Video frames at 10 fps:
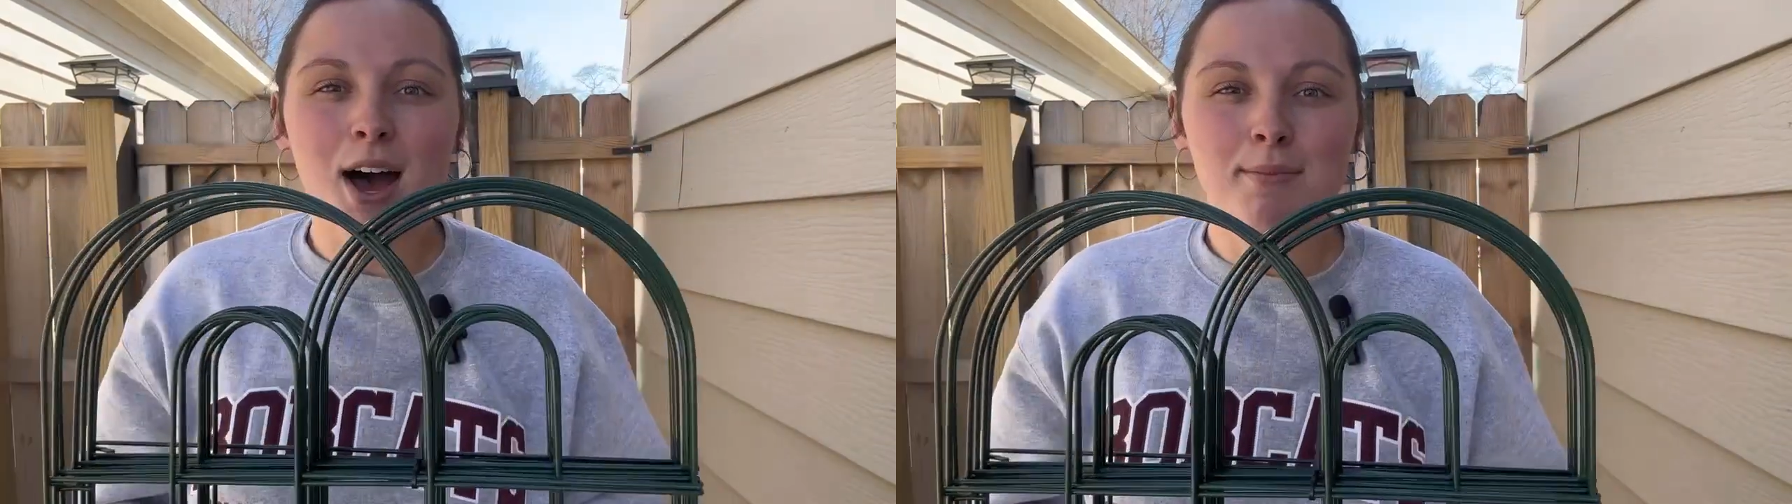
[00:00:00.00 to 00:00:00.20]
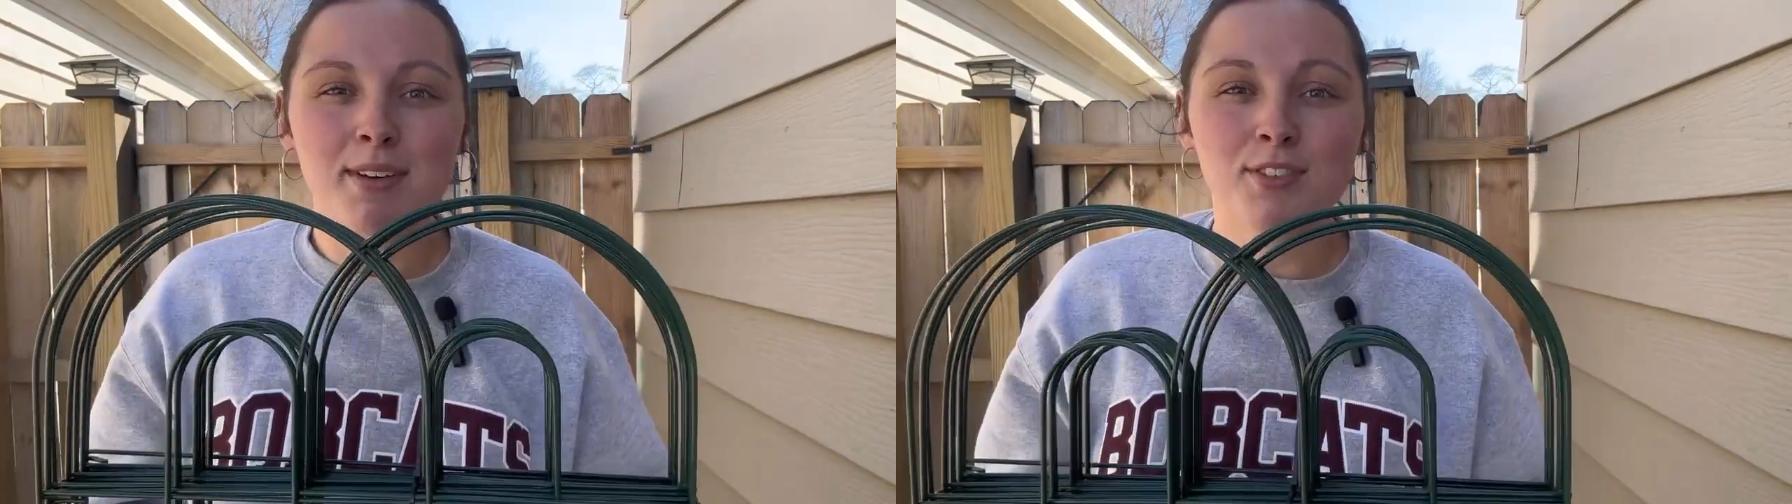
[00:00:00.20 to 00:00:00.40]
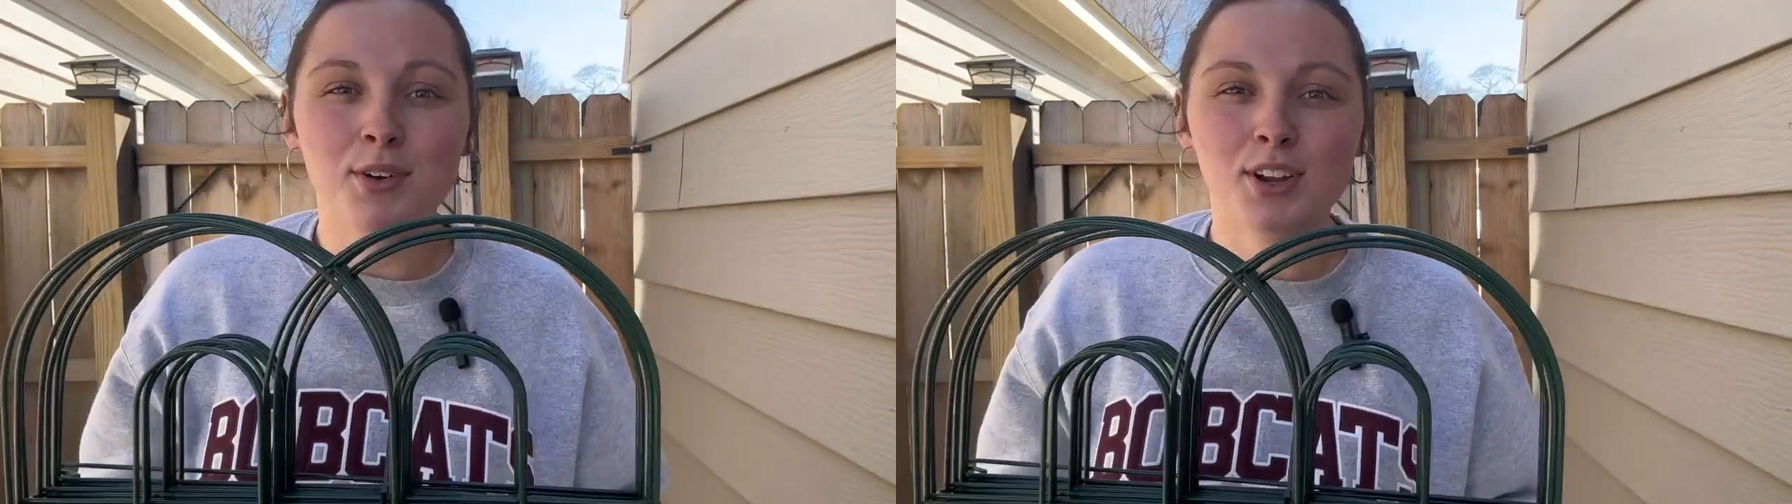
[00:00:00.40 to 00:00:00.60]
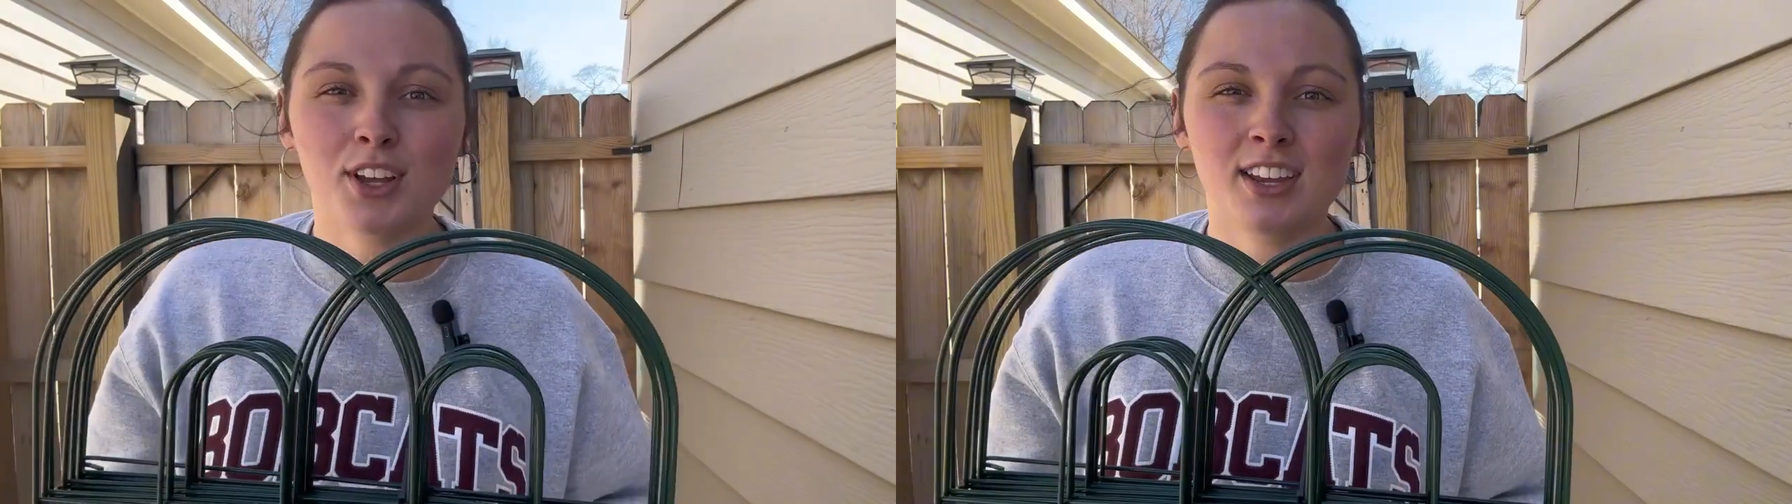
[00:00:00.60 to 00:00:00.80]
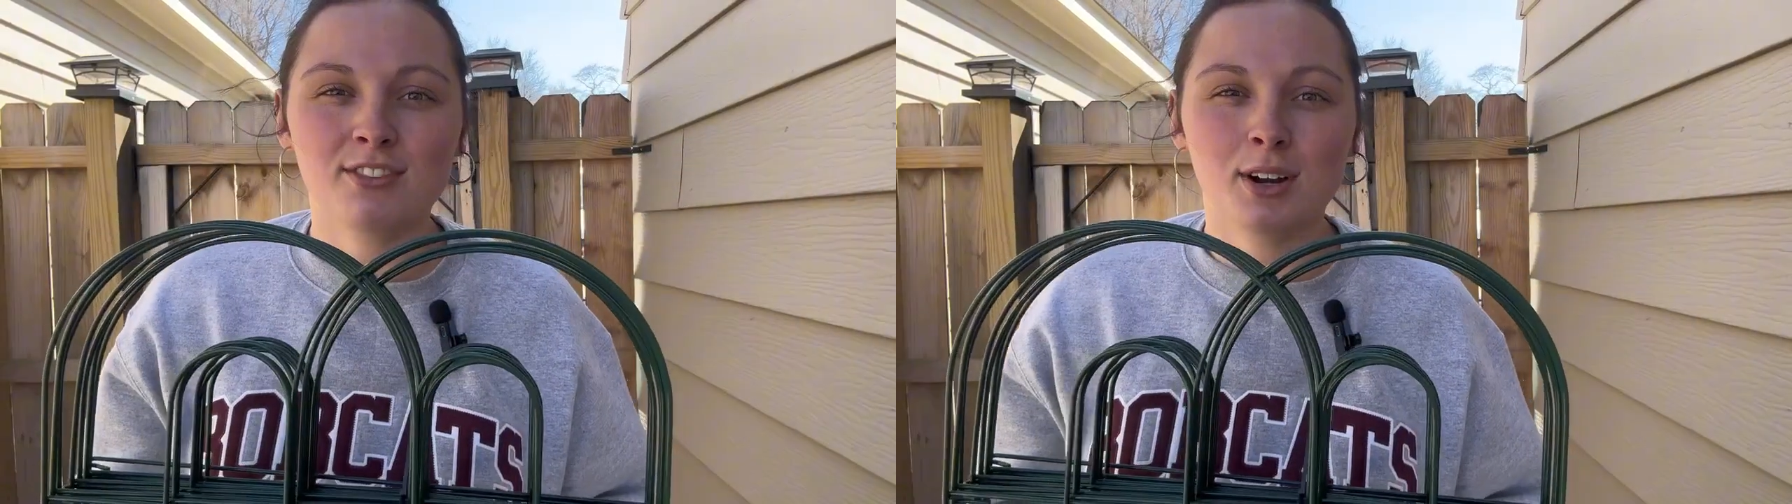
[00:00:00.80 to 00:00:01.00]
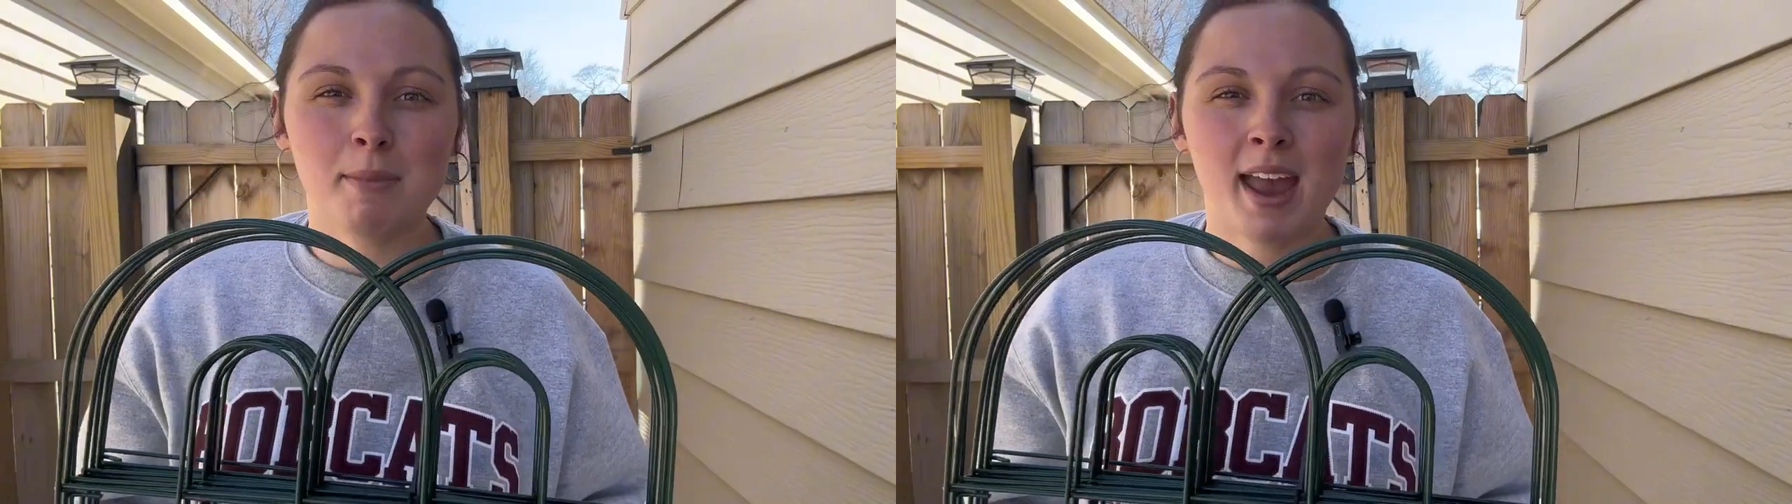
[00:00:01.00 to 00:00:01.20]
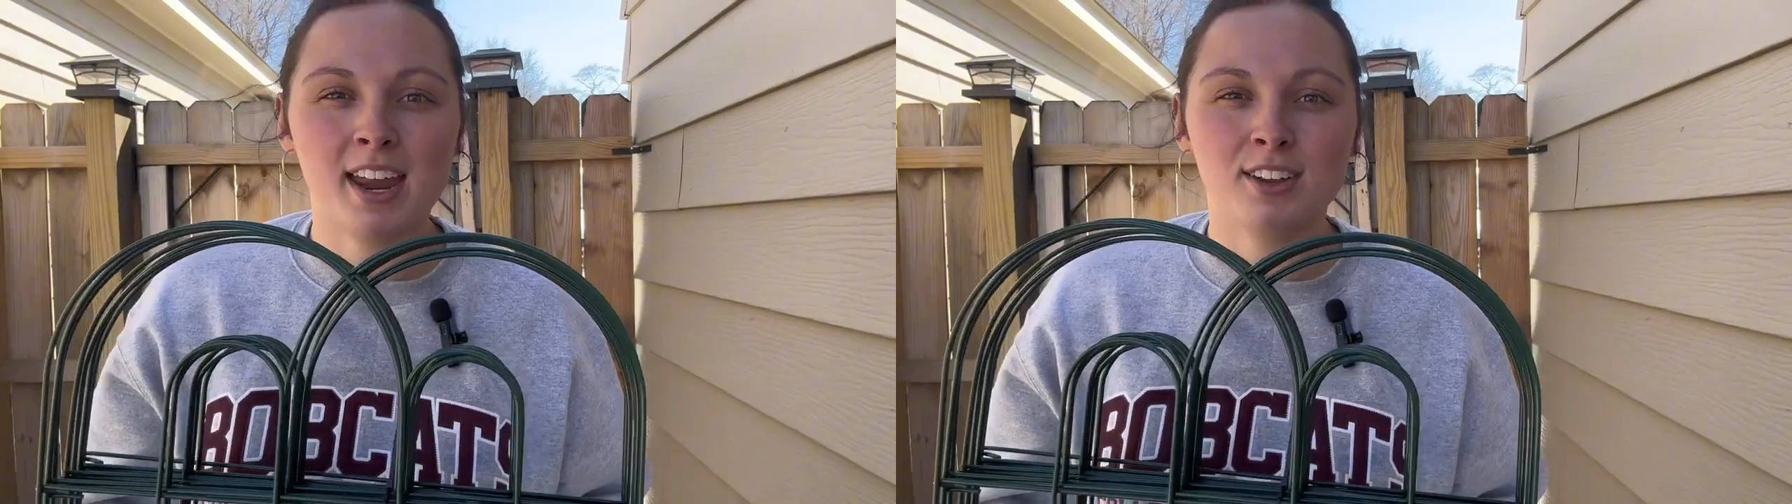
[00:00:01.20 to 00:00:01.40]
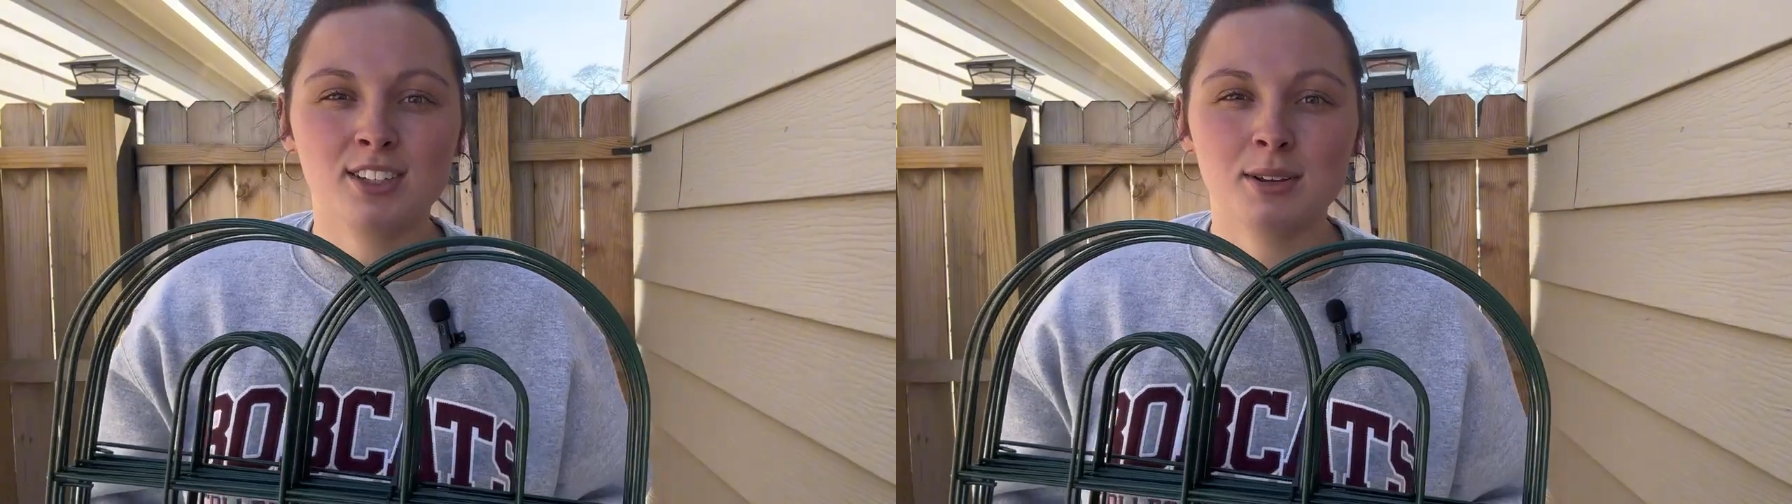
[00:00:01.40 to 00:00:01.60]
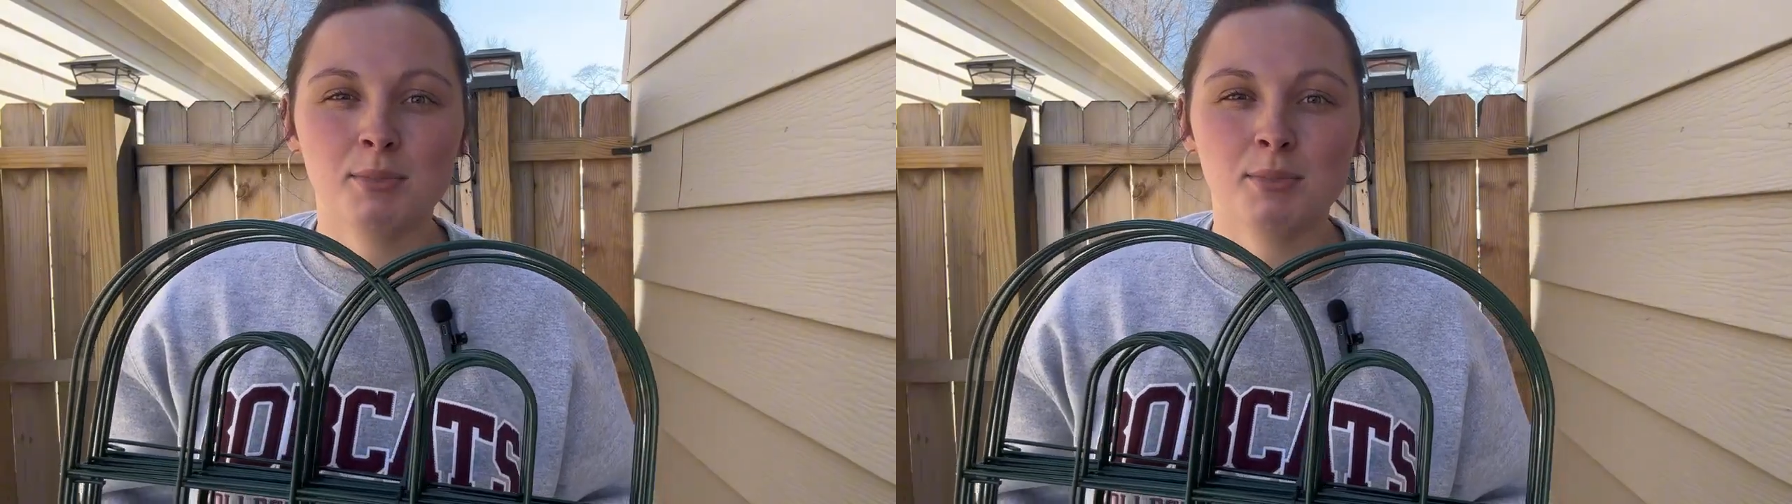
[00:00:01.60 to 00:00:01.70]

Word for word: If you are looking for a panel